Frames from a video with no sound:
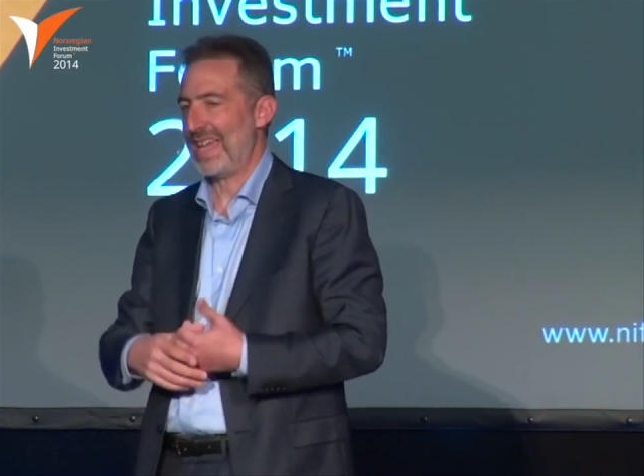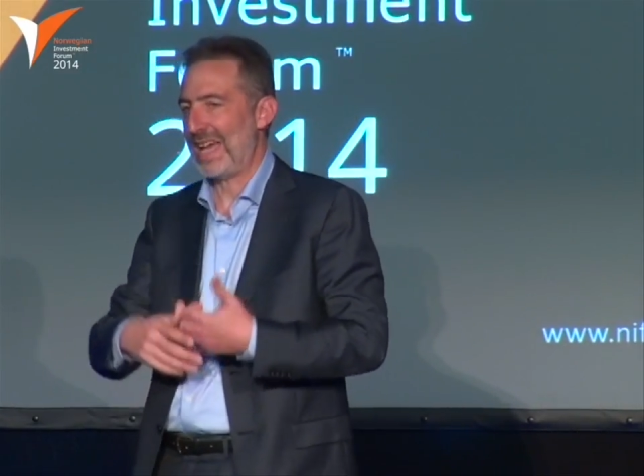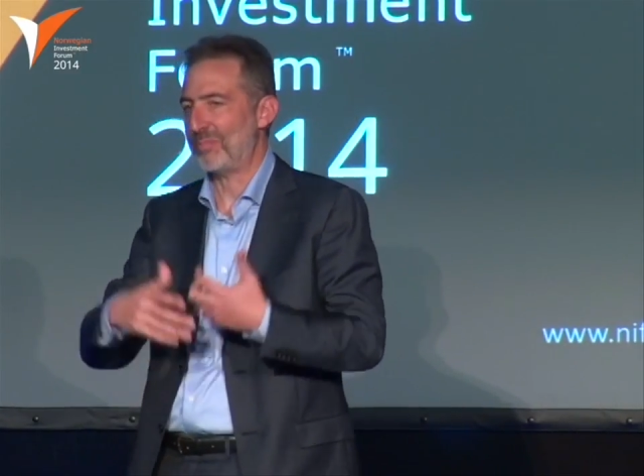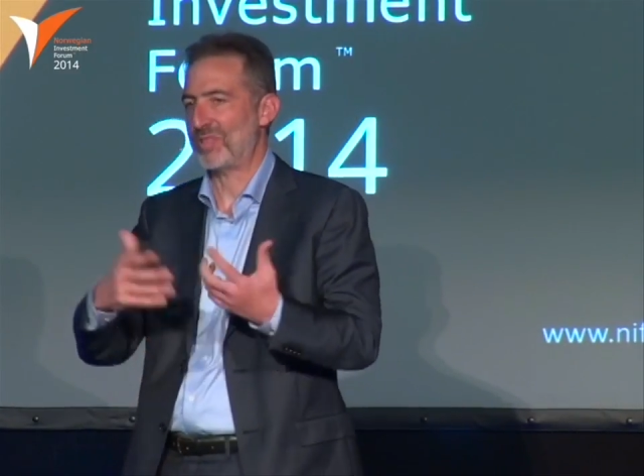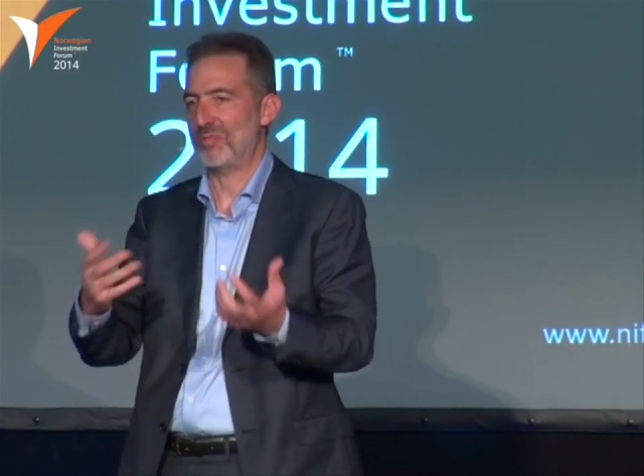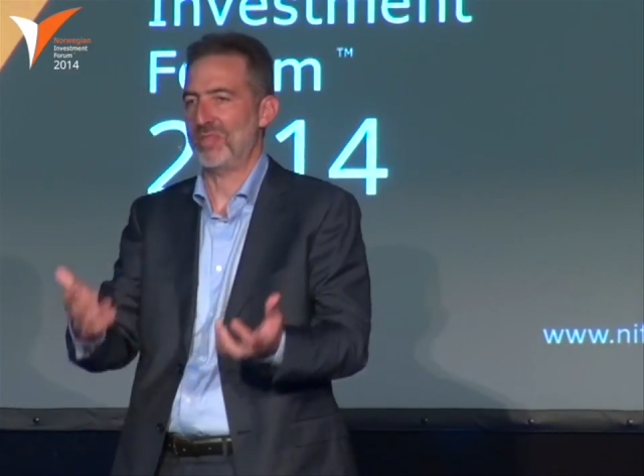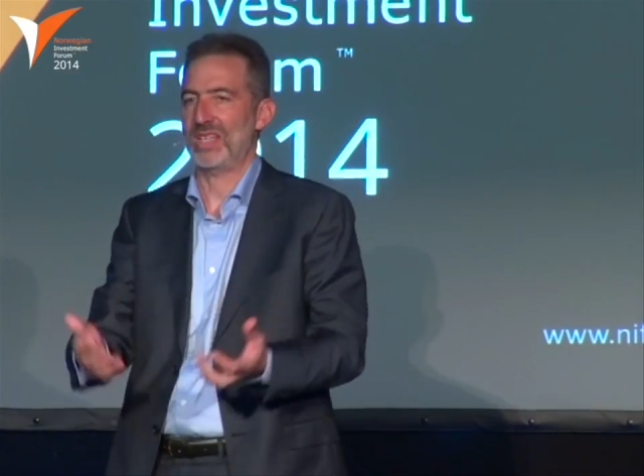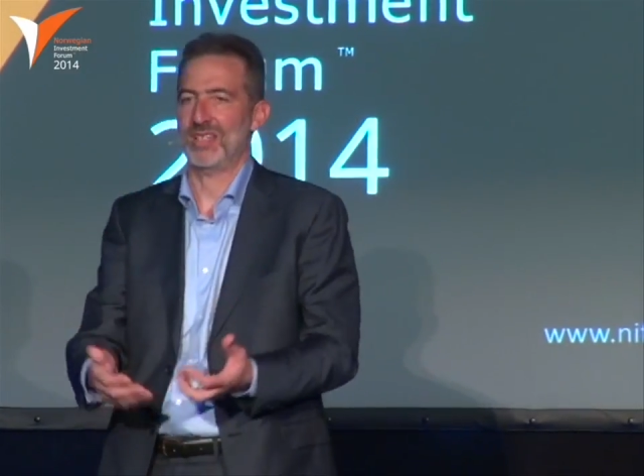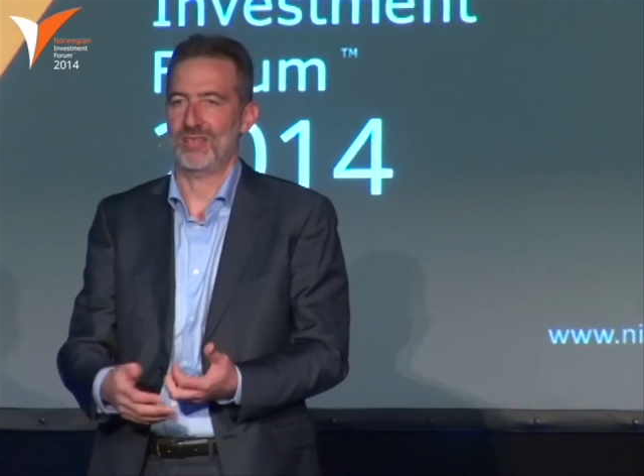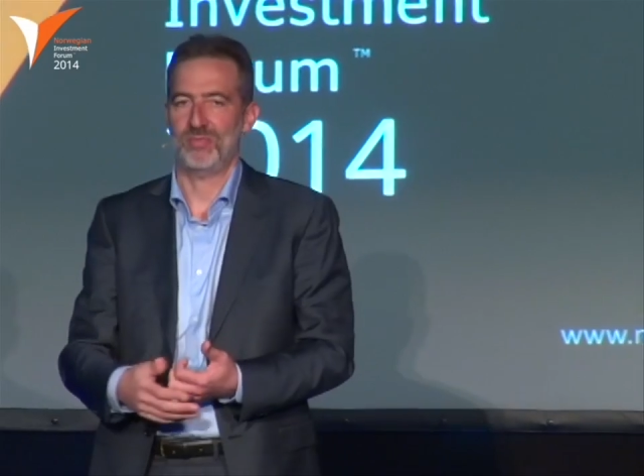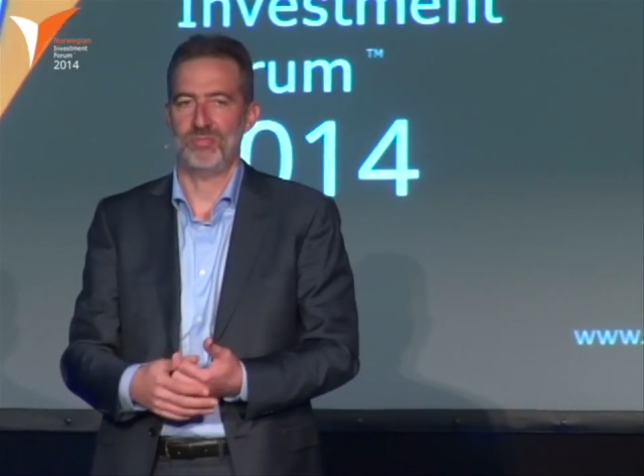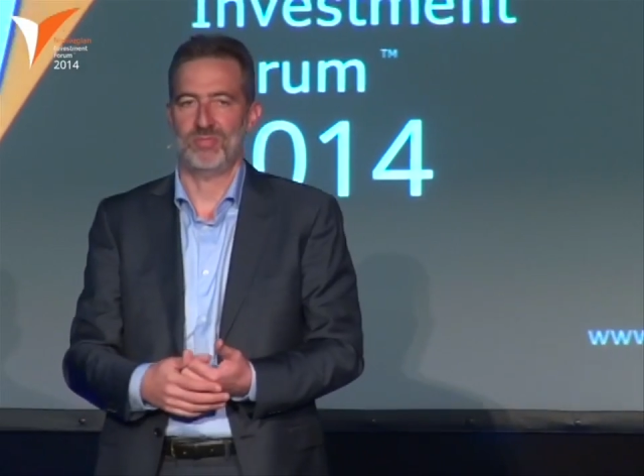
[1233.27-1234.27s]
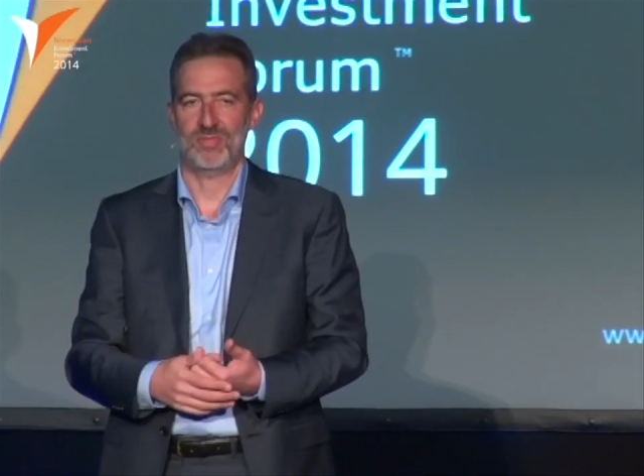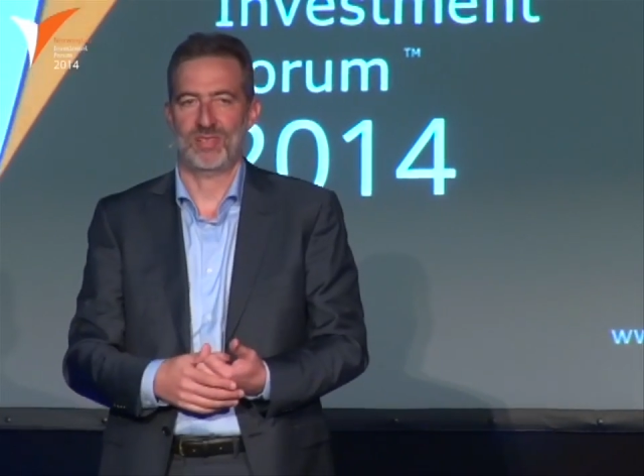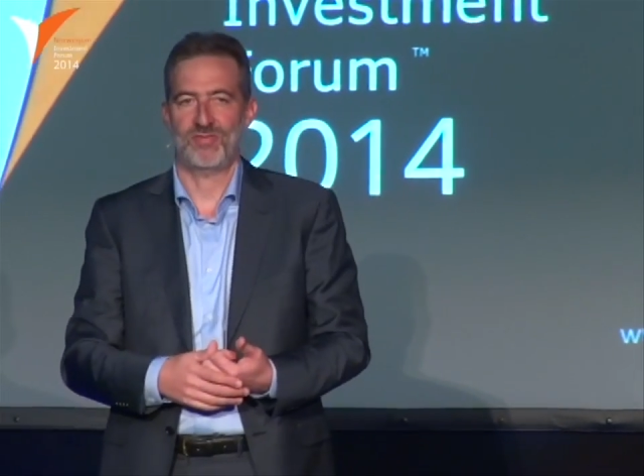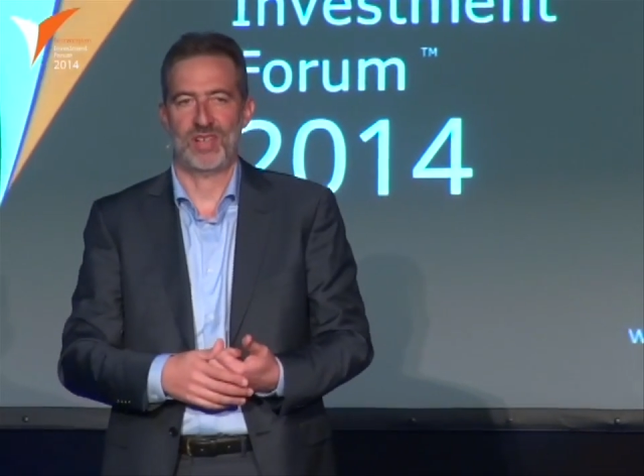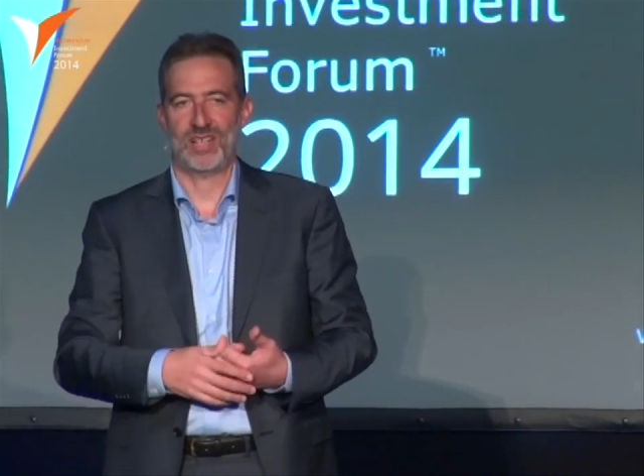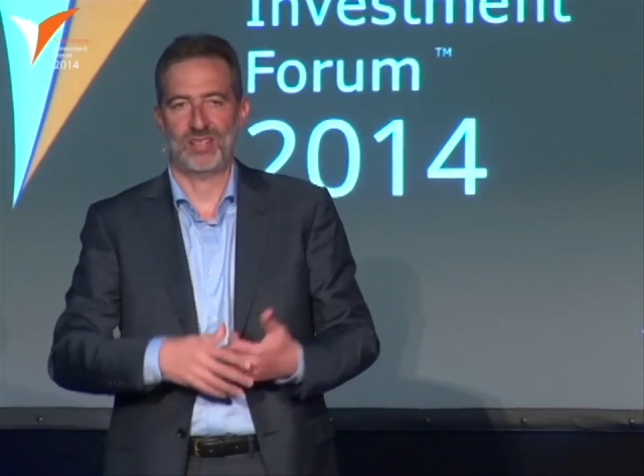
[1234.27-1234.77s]
app to make to
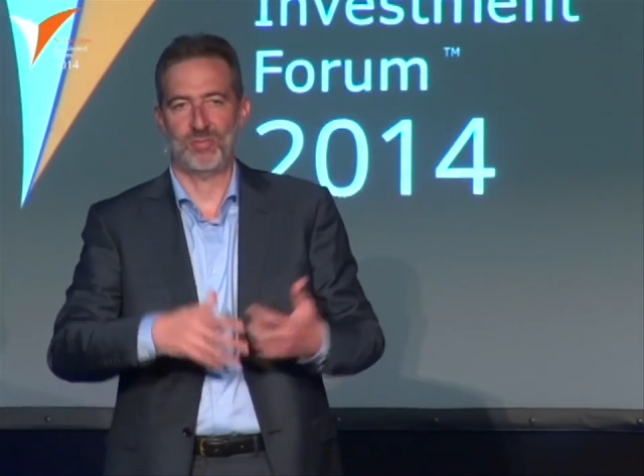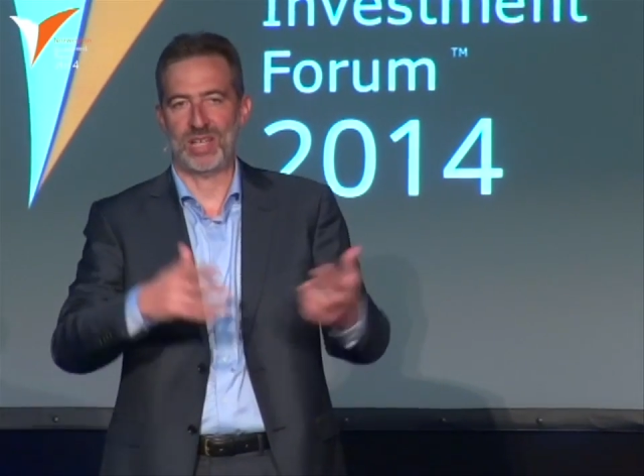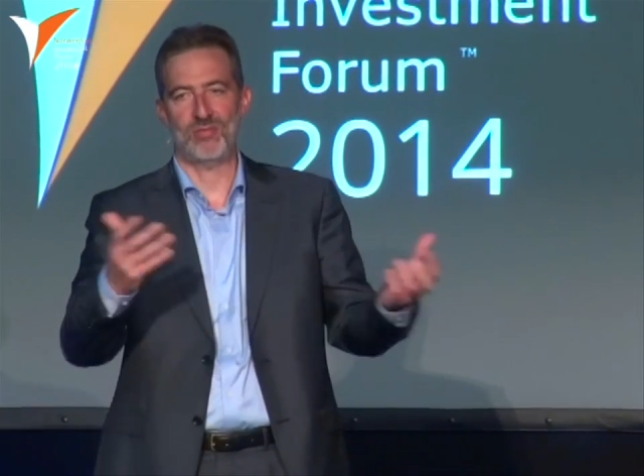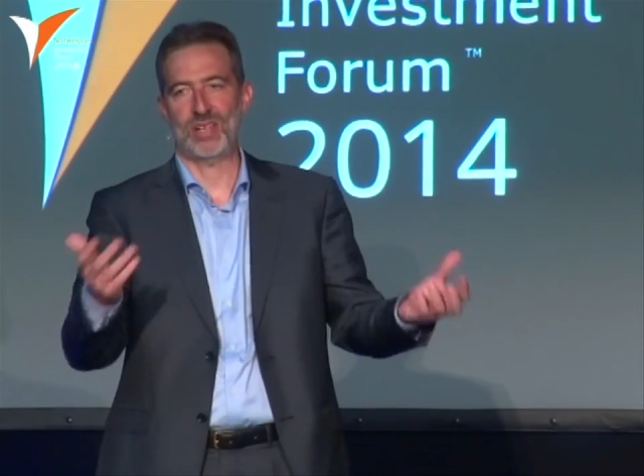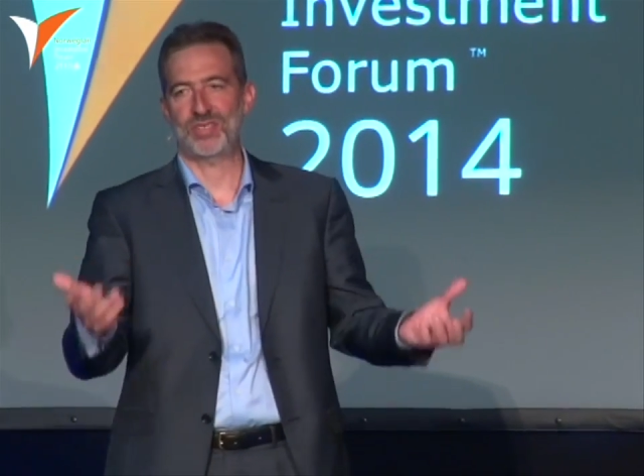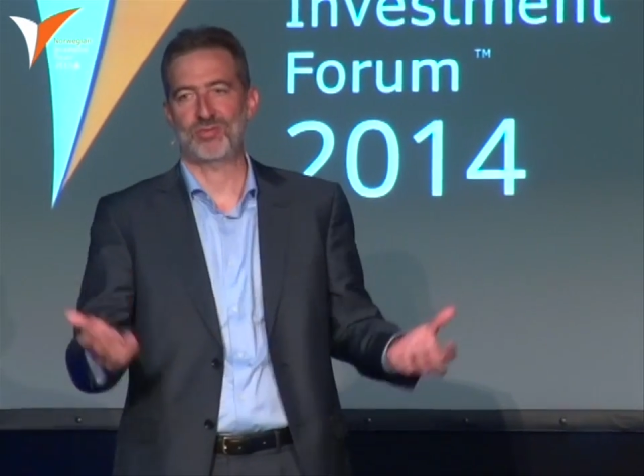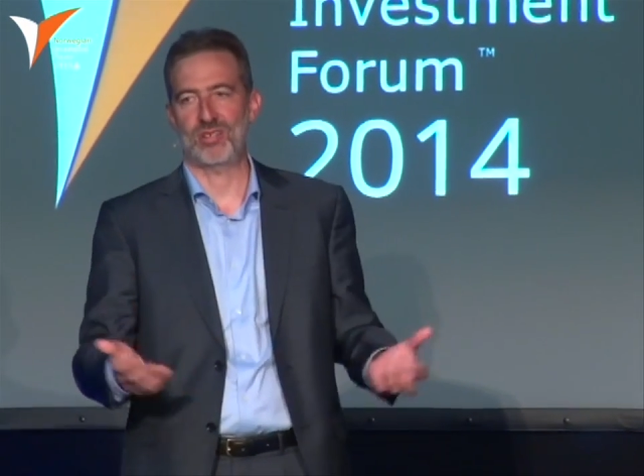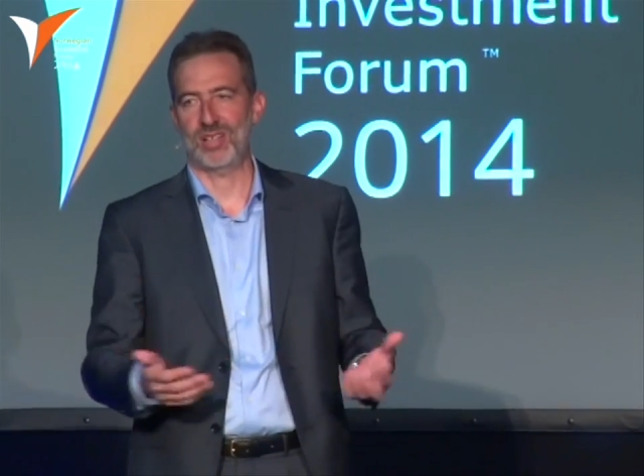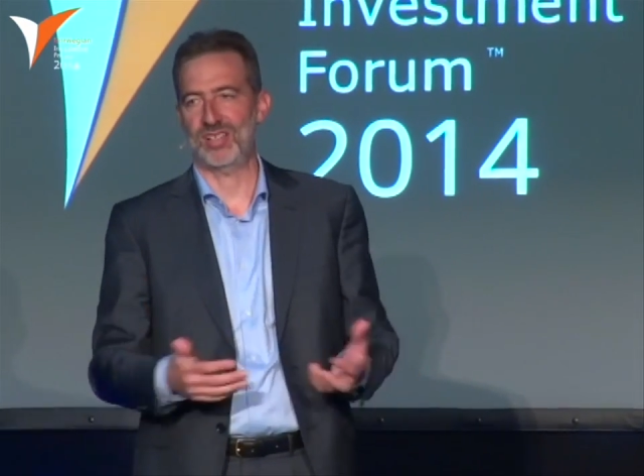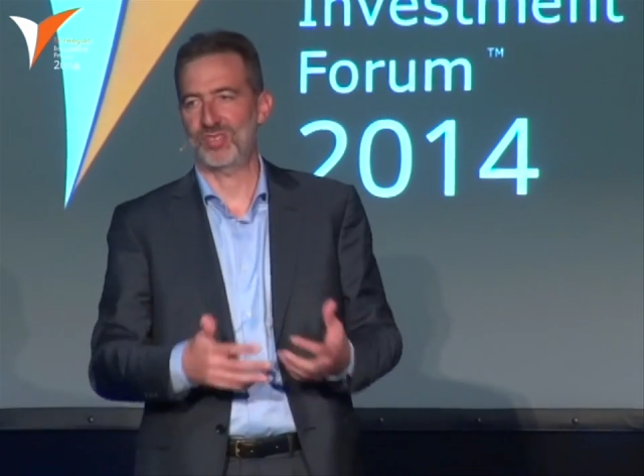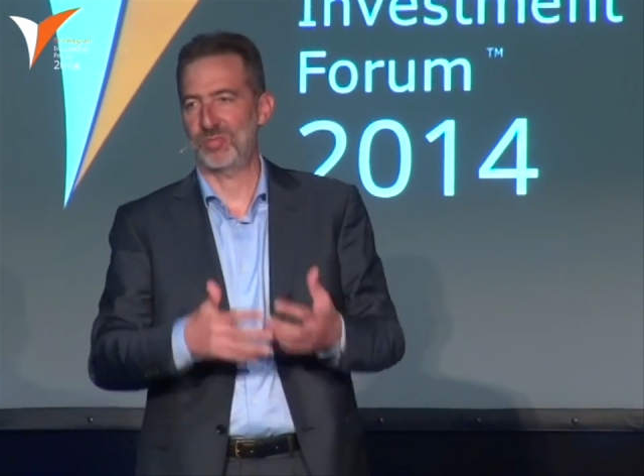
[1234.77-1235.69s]
find a better restaurant.